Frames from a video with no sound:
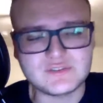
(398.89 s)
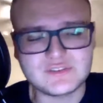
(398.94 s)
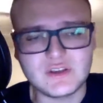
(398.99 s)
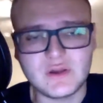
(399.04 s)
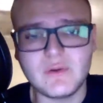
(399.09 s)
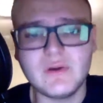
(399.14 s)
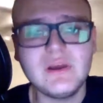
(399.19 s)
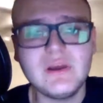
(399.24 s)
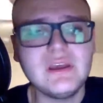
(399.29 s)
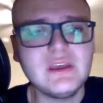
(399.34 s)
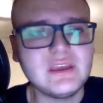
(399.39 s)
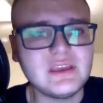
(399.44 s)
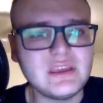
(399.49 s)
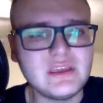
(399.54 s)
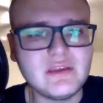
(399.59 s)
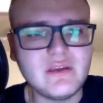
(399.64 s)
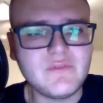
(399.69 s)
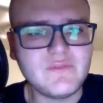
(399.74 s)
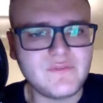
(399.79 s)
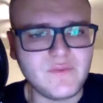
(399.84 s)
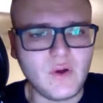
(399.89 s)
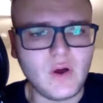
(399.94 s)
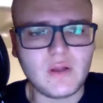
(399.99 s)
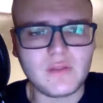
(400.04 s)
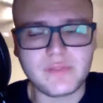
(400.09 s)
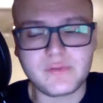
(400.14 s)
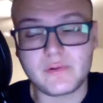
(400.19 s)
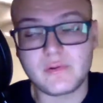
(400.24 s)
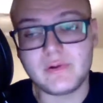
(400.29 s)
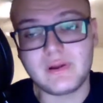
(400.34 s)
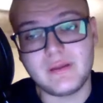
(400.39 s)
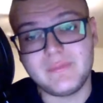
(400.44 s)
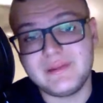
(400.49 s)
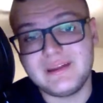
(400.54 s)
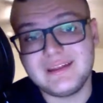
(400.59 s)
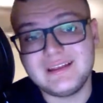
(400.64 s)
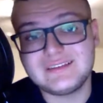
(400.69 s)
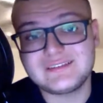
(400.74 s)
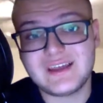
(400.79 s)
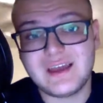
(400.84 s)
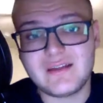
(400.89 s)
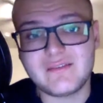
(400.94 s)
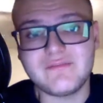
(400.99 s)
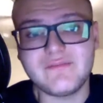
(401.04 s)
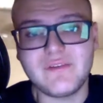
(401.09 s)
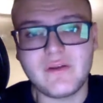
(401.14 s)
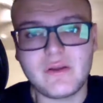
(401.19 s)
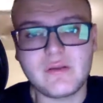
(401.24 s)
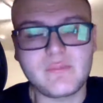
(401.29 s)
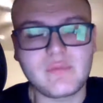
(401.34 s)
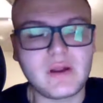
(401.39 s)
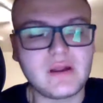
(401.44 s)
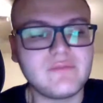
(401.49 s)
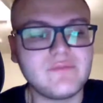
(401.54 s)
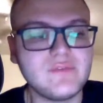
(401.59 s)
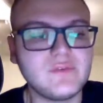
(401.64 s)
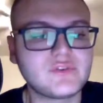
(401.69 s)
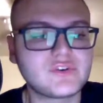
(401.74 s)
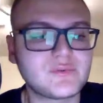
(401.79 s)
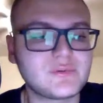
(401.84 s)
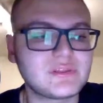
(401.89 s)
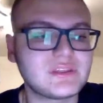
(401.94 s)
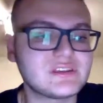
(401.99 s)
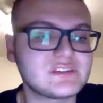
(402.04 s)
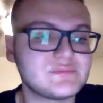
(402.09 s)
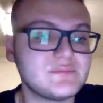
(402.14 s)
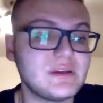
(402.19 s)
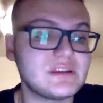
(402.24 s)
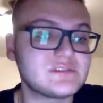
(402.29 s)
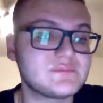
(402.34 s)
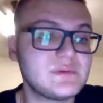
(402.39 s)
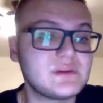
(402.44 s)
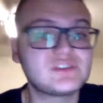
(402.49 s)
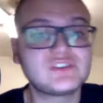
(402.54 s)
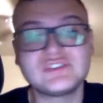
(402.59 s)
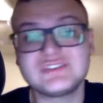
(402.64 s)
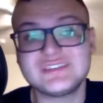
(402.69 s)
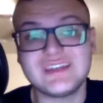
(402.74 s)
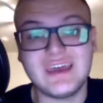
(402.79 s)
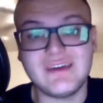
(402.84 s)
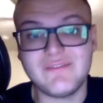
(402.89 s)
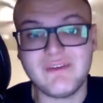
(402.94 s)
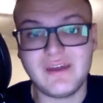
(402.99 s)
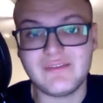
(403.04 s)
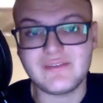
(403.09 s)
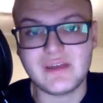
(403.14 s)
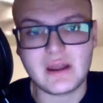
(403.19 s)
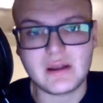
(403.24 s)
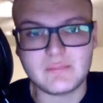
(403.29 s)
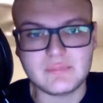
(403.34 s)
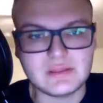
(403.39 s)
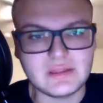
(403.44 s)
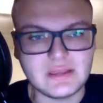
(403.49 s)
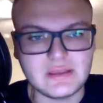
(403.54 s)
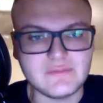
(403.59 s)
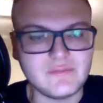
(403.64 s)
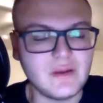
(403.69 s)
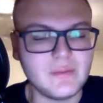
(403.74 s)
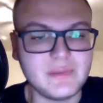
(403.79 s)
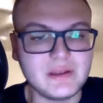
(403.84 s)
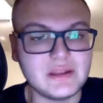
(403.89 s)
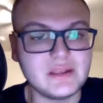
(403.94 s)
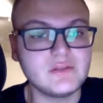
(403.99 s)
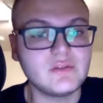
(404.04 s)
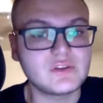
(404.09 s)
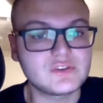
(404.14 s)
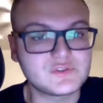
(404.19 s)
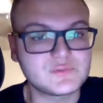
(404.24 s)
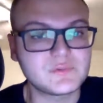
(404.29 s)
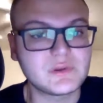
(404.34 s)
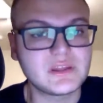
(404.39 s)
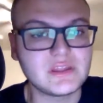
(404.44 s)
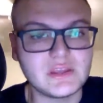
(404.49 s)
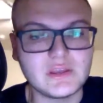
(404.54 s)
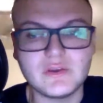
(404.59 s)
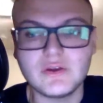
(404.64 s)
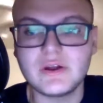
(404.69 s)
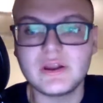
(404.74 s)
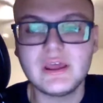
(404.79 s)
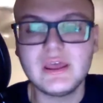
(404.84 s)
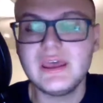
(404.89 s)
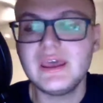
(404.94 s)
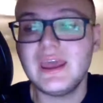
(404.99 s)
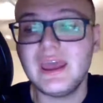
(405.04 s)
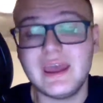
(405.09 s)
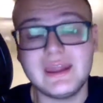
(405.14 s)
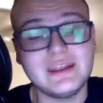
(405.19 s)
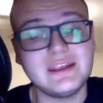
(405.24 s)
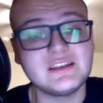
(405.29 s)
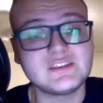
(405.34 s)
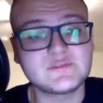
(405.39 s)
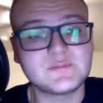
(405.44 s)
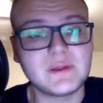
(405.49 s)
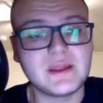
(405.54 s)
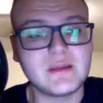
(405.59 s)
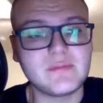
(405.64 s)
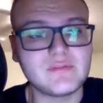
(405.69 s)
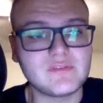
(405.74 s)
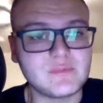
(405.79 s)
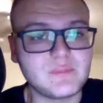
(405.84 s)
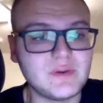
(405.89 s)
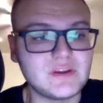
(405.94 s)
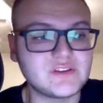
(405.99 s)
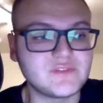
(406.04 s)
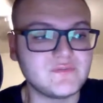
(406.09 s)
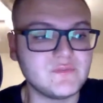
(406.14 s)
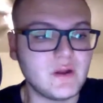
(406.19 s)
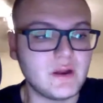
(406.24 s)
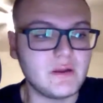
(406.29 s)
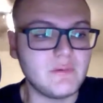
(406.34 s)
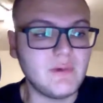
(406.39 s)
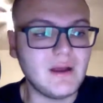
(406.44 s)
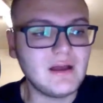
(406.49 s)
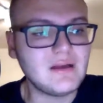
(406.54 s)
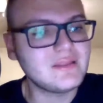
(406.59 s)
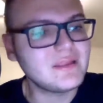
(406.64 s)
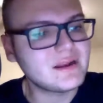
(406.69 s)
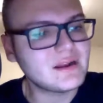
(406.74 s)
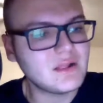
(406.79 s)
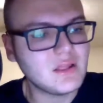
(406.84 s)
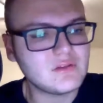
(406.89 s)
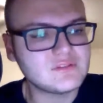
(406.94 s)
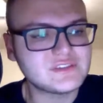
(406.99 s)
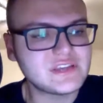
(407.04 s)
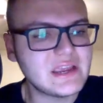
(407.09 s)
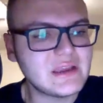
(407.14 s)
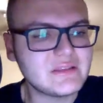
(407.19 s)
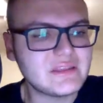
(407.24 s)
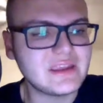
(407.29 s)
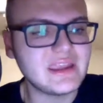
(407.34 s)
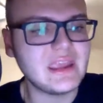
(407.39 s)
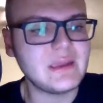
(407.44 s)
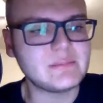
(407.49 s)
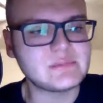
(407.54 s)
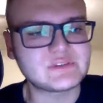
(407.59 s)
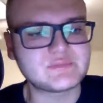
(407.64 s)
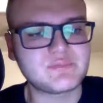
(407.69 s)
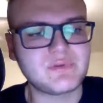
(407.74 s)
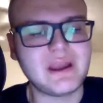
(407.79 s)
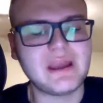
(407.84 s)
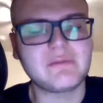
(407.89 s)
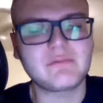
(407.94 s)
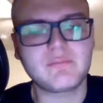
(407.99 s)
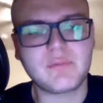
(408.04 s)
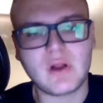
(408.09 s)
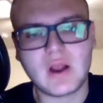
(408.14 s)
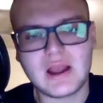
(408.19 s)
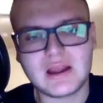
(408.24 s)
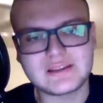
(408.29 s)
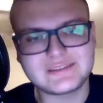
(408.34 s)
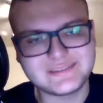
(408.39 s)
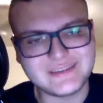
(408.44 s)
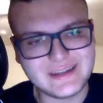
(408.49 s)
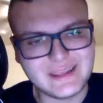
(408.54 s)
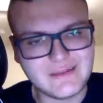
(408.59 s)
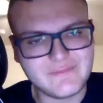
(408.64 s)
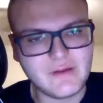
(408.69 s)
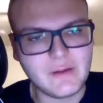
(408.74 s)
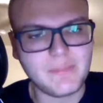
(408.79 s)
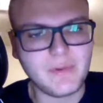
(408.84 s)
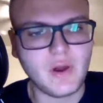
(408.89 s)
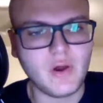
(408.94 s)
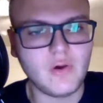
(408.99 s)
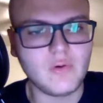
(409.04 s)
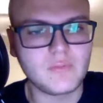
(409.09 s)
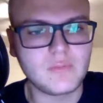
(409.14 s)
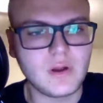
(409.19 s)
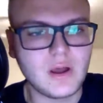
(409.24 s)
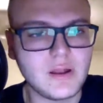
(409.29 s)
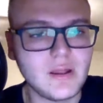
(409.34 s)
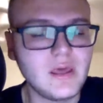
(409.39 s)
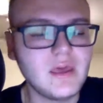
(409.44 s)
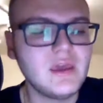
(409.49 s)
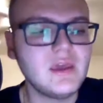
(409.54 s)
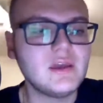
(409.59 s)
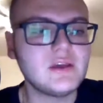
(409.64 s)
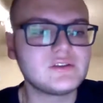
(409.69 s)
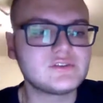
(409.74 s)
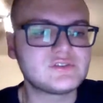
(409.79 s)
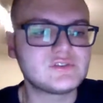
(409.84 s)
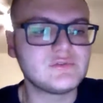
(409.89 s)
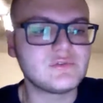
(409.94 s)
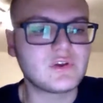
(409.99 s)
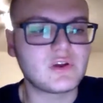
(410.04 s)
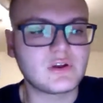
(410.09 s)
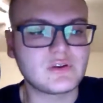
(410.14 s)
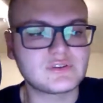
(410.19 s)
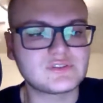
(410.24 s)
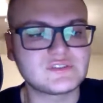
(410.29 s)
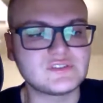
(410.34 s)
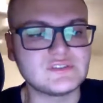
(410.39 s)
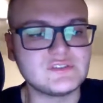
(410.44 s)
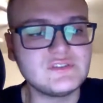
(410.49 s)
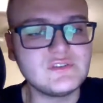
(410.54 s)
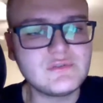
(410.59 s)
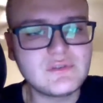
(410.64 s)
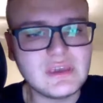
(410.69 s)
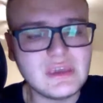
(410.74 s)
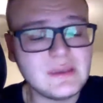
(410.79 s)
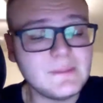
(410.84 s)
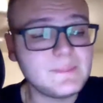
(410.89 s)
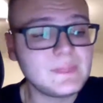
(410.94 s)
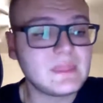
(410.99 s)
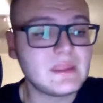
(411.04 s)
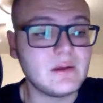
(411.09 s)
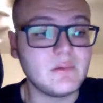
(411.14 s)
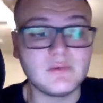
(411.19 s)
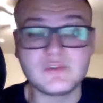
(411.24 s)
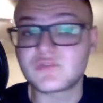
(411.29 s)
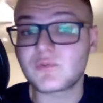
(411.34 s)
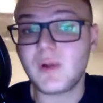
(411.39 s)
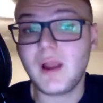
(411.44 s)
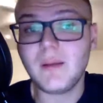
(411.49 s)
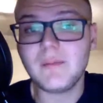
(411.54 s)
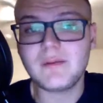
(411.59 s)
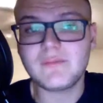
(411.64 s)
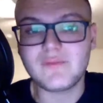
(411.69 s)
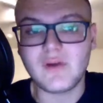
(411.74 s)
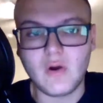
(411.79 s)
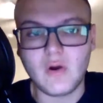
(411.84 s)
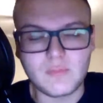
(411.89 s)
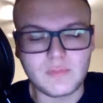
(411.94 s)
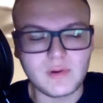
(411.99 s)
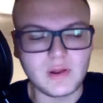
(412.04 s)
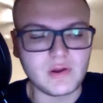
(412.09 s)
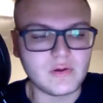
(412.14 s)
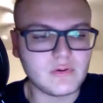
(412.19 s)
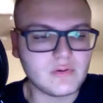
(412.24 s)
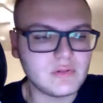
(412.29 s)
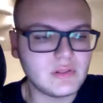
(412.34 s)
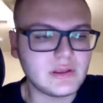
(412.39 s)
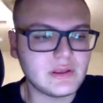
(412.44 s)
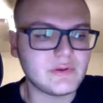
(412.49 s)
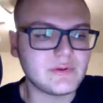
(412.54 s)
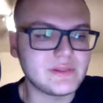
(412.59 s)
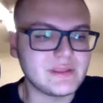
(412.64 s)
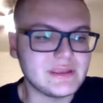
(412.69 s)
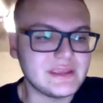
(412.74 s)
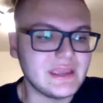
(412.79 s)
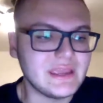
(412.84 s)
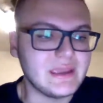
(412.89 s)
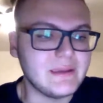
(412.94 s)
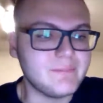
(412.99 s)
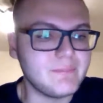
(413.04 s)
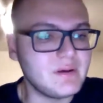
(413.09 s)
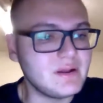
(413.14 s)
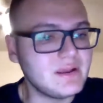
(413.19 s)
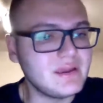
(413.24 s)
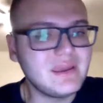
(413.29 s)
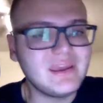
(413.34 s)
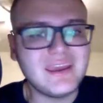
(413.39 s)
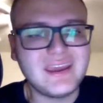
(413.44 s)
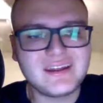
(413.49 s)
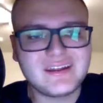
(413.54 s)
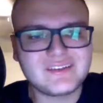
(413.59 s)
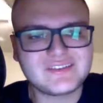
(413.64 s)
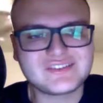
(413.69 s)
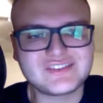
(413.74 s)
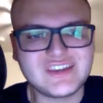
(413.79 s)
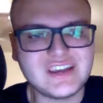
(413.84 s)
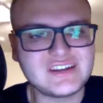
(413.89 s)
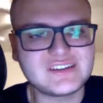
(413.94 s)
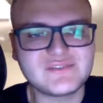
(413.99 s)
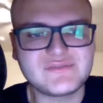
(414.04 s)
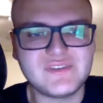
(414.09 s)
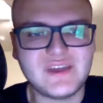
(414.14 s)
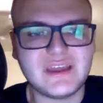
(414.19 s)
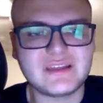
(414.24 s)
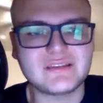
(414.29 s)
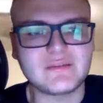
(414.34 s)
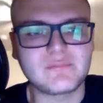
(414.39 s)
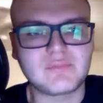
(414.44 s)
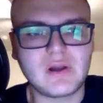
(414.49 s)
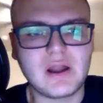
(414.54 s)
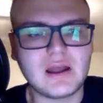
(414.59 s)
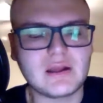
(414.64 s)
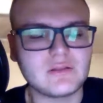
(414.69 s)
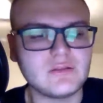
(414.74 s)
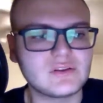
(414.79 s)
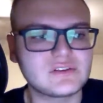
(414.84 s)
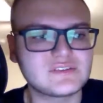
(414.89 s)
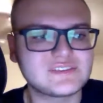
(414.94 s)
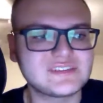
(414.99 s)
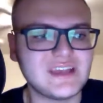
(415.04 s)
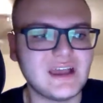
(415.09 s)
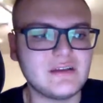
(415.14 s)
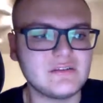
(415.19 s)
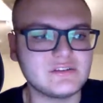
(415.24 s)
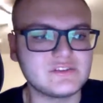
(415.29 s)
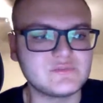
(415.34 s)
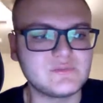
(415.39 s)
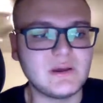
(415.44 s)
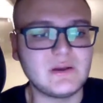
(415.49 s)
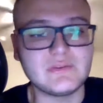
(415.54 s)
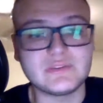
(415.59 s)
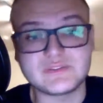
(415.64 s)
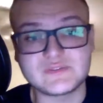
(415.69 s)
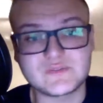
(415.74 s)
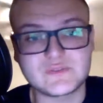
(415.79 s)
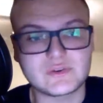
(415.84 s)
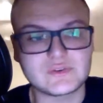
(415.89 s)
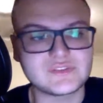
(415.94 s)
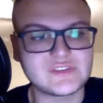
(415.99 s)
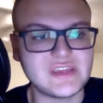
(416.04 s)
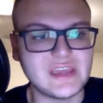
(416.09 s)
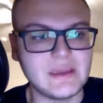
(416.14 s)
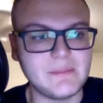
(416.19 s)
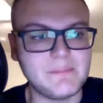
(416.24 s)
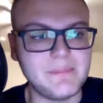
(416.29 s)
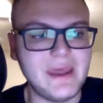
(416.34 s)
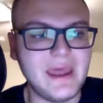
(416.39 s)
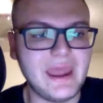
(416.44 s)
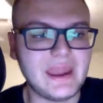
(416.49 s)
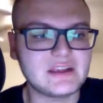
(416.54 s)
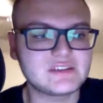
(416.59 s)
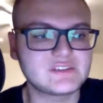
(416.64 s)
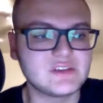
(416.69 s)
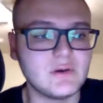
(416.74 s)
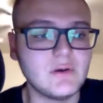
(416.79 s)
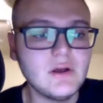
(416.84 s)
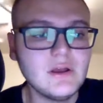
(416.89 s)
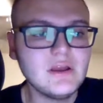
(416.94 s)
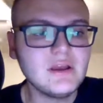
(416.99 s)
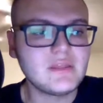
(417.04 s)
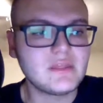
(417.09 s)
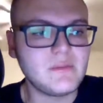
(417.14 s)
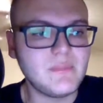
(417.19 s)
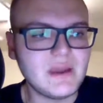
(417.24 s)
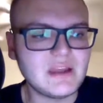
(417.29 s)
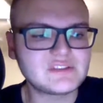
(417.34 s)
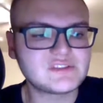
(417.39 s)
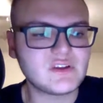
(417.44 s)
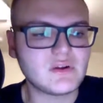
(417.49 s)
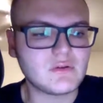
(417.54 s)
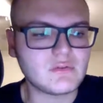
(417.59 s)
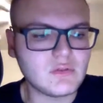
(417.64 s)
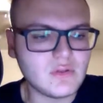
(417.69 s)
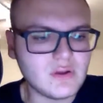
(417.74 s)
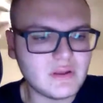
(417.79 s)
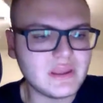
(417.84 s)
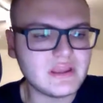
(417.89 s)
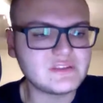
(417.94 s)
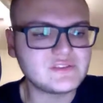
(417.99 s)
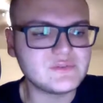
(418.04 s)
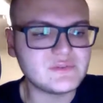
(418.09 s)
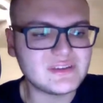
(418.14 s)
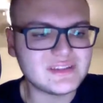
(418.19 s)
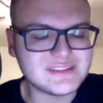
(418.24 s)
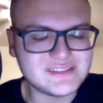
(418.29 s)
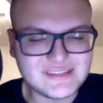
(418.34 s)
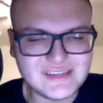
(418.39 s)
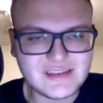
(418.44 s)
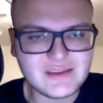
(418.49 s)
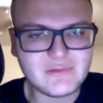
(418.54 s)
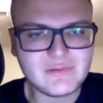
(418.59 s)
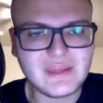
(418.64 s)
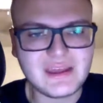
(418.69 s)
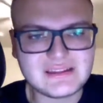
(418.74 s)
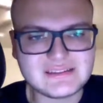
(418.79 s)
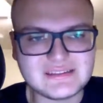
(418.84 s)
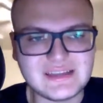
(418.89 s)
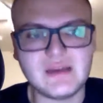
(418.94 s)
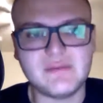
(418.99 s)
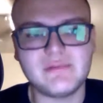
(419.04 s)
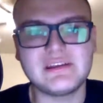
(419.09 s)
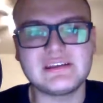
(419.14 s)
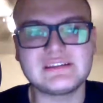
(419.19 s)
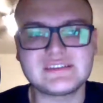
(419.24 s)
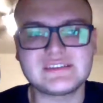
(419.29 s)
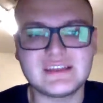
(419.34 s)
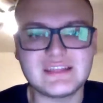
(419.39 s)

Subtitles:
So he fought through it. I mean, he's got a very bright future with this Mets pitching staff, I've got to believe. I mean, he looks really good, and he has been able to pitch very well. And then closing out the game was Brad Brock. Did give up a home run to Kurt Suzuki, who was robbed of a home run earlier in the game, but it doesn't change the fact that Brock looked solid as well in his first game back. So the Mets are looking to continue that dominance.